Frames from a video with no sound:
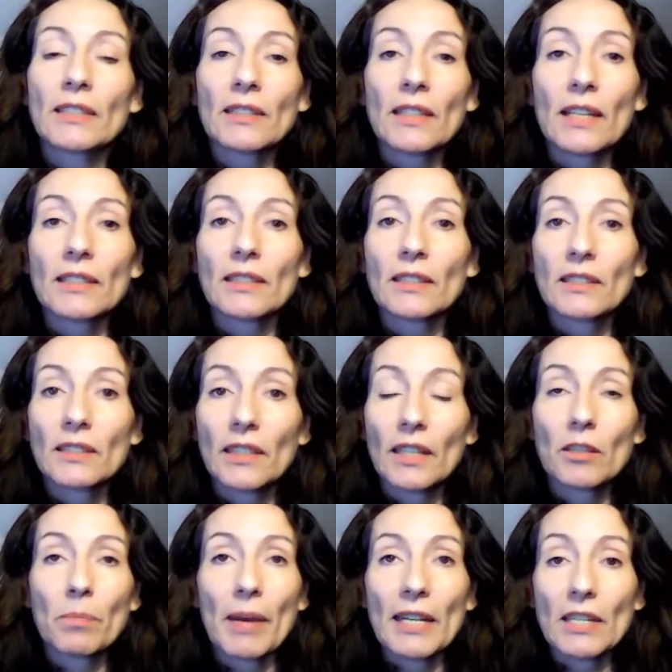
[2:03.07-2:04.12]
as a
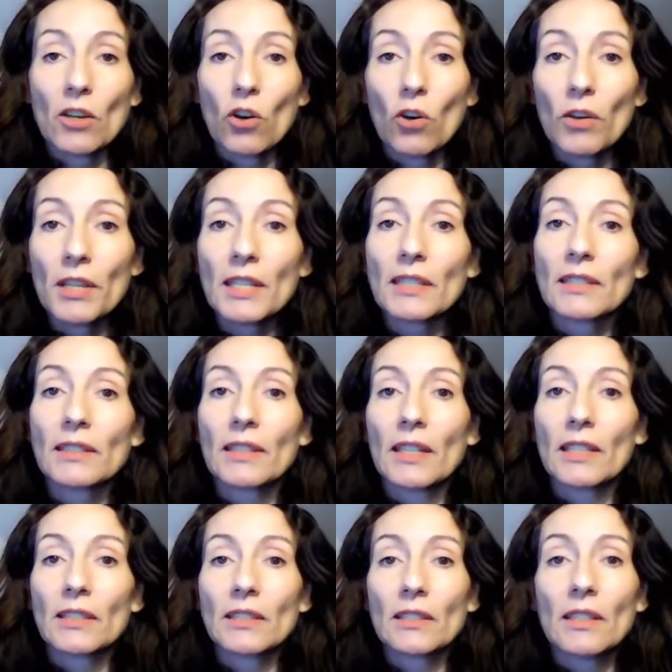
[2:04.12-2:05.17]
state by other
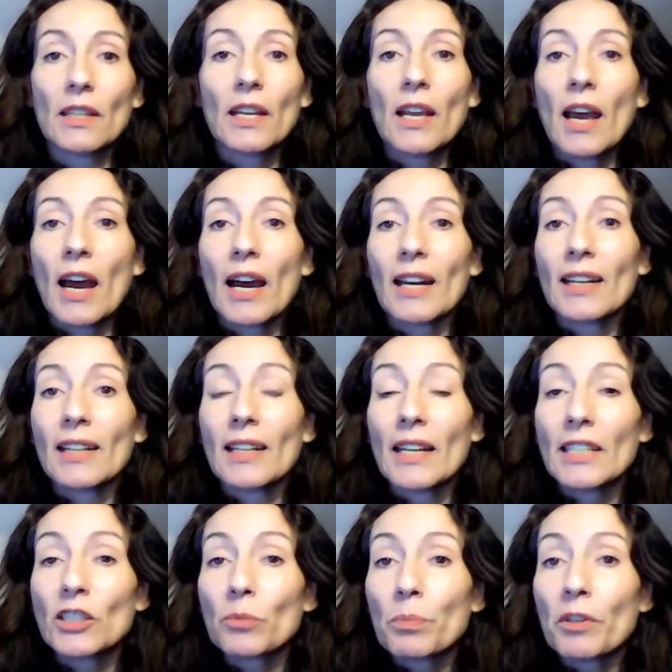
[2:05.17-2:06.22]
states are
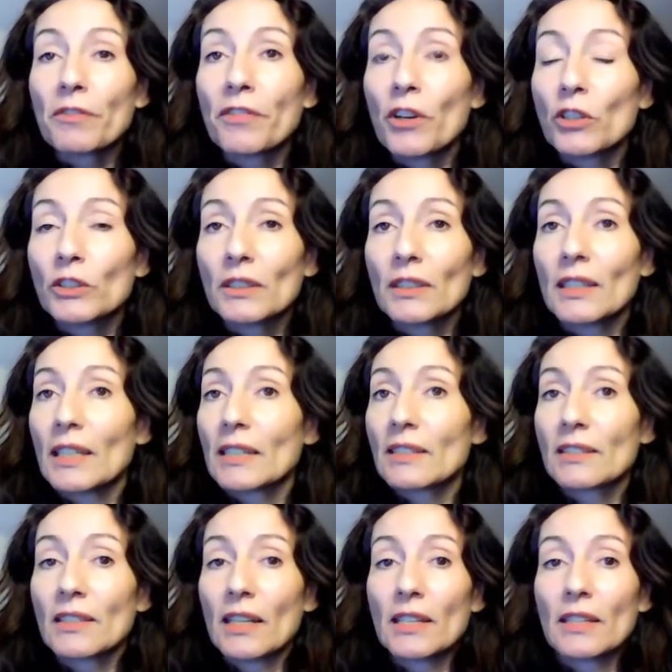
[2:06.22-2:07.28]
less profound, let's
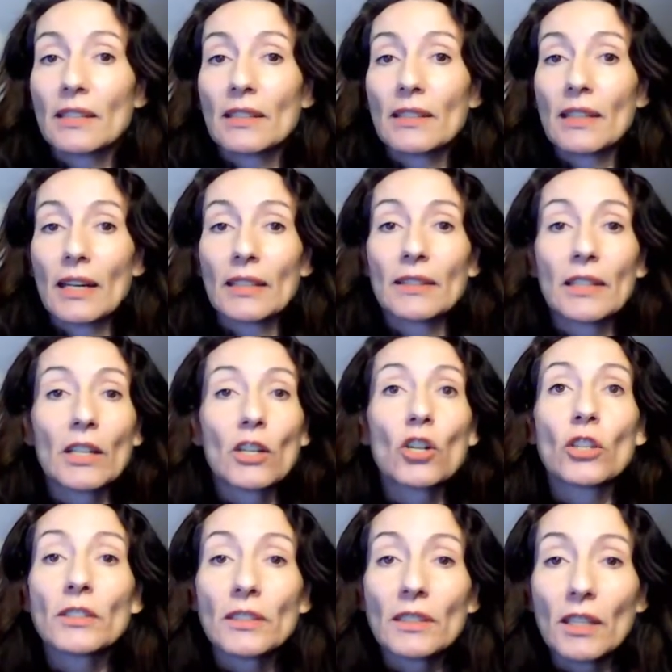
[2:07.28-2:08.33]
say, than the
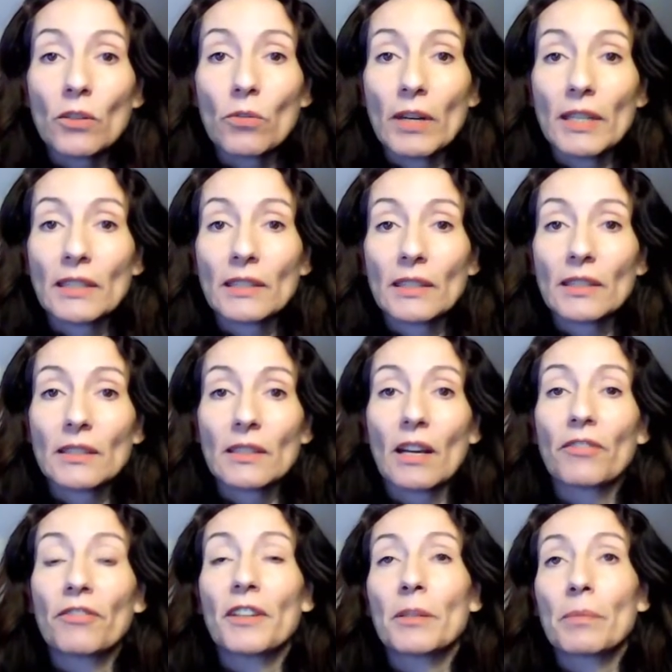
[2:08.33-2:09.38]
consequences
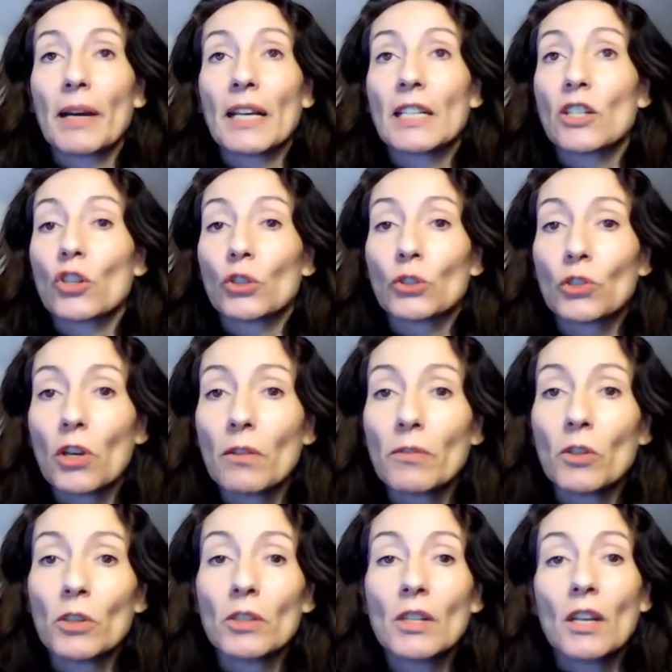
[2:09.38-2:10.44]
suffered by
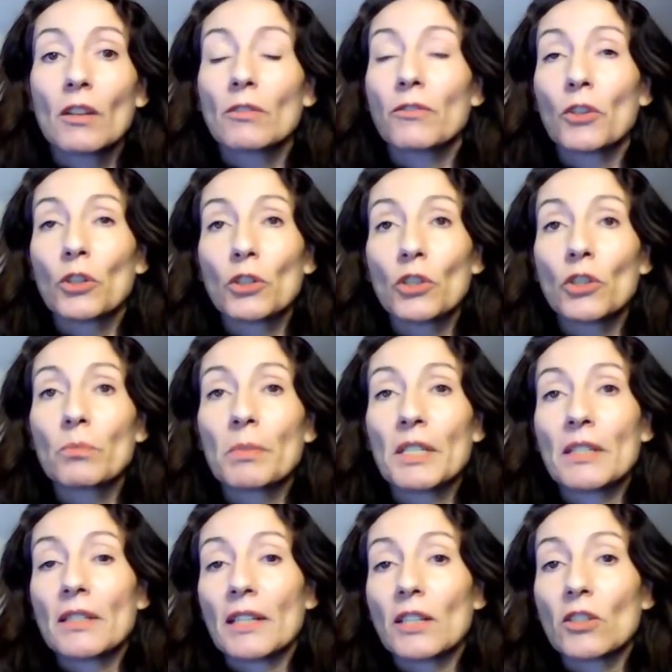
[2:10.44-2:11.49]
Kosovo for not
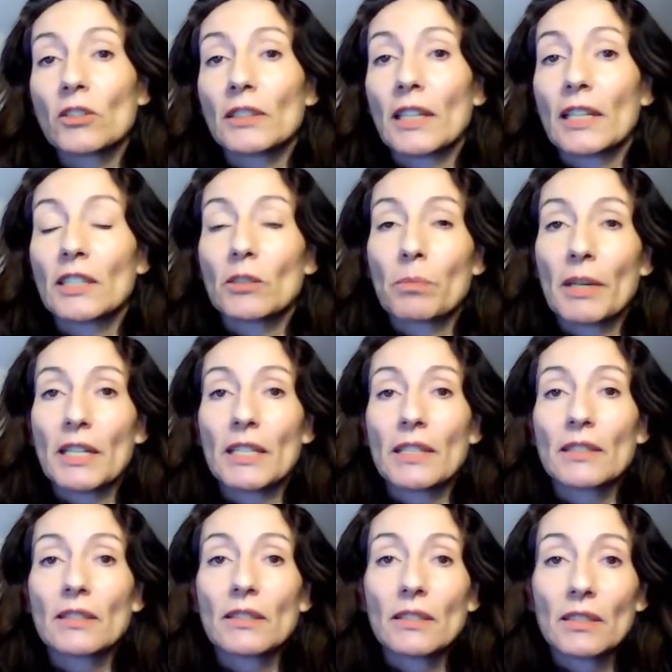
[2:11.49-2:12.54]
being recognized by a
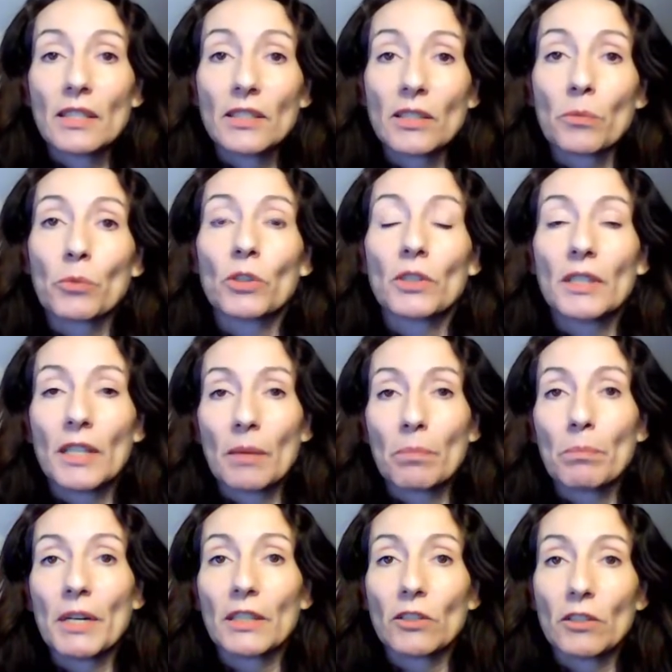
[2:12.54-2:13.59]
sizable
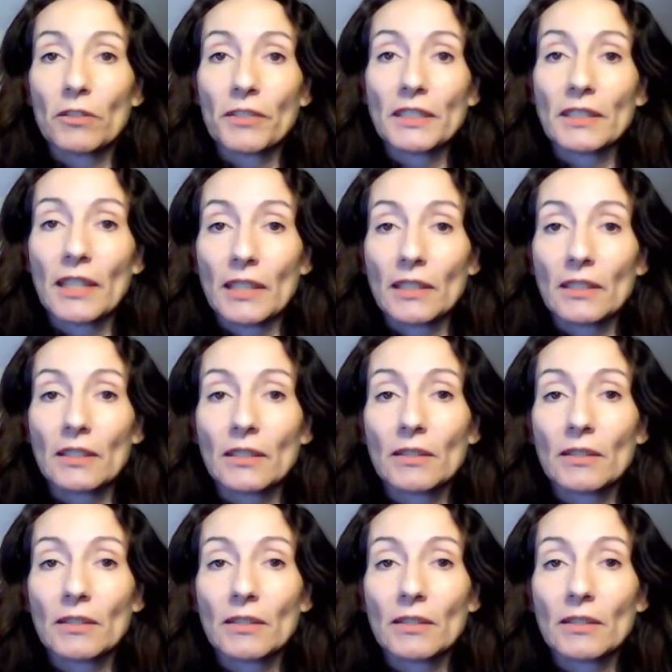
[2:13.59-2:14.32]
number of states.